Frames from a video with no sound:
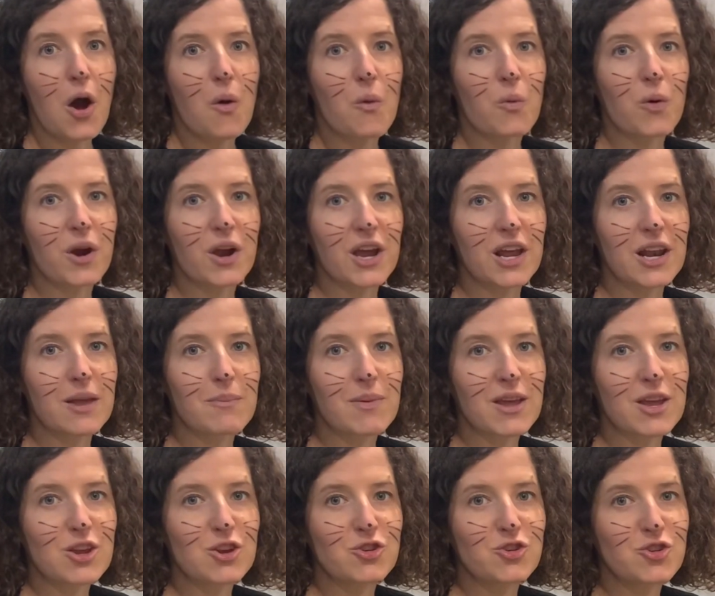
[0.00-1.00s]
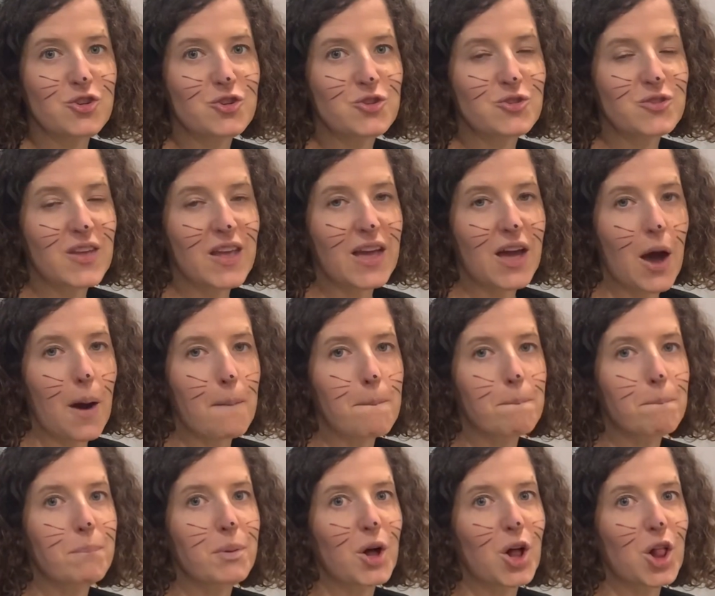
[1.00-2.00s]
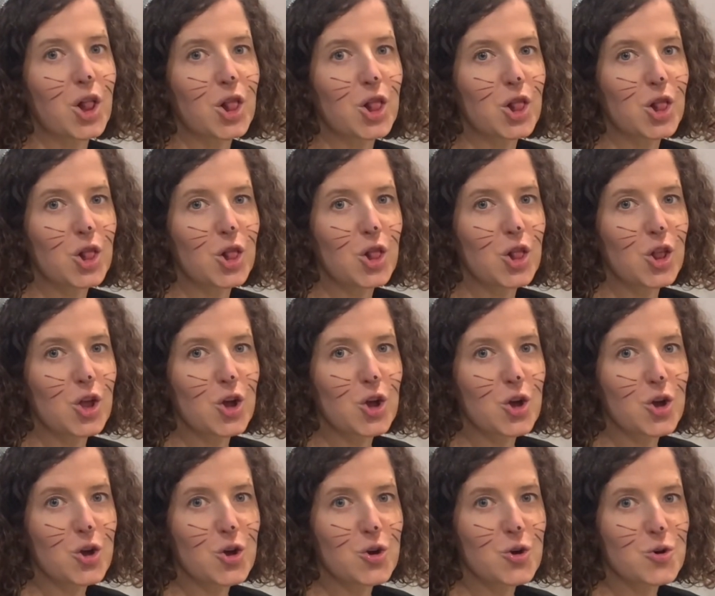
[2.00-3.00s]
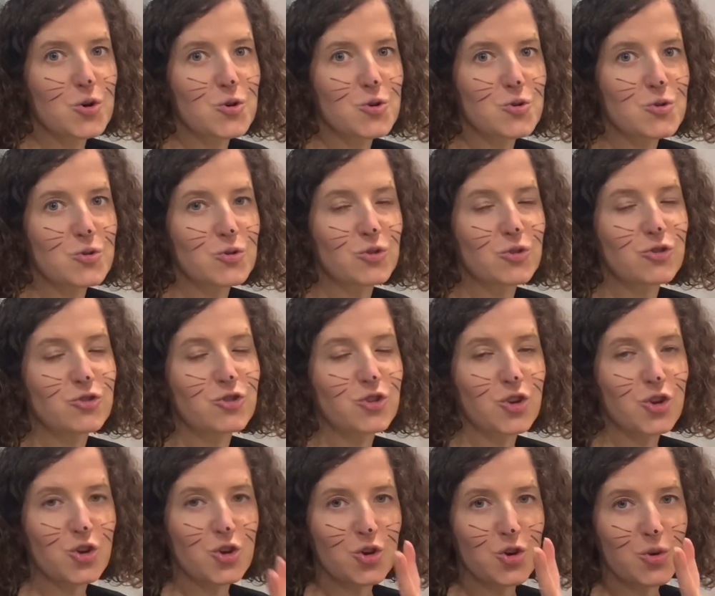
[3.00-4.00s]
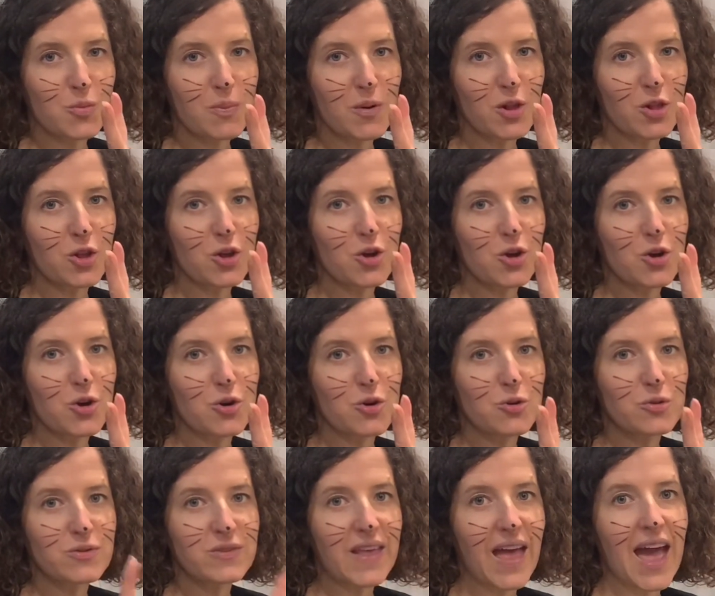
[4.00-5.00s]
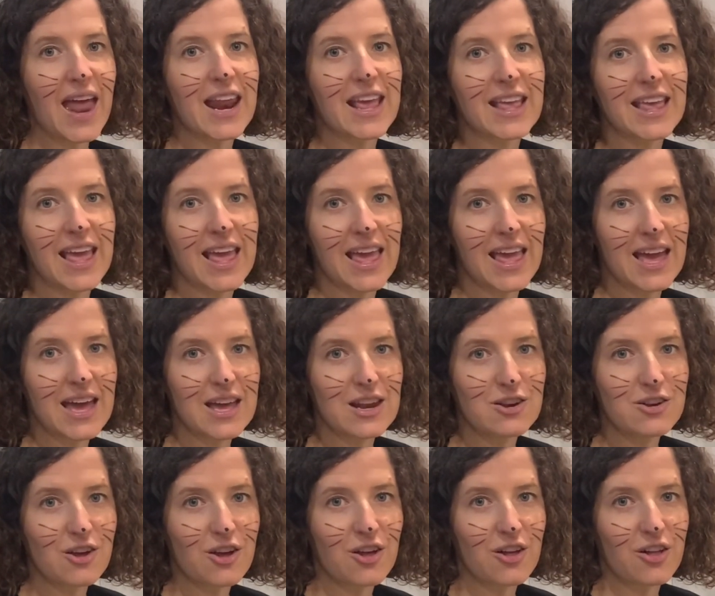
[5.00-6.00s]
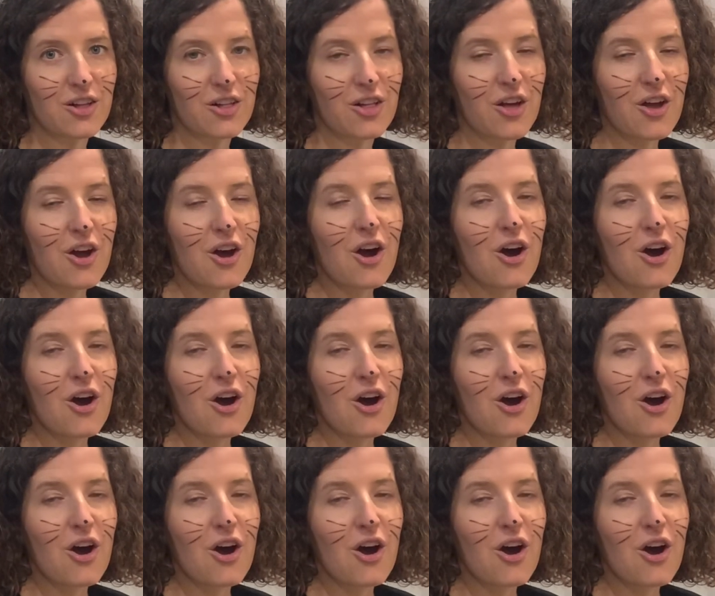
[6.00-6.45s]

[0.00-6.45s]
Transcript: We're gonna be using a balloons, two balloons and a candle.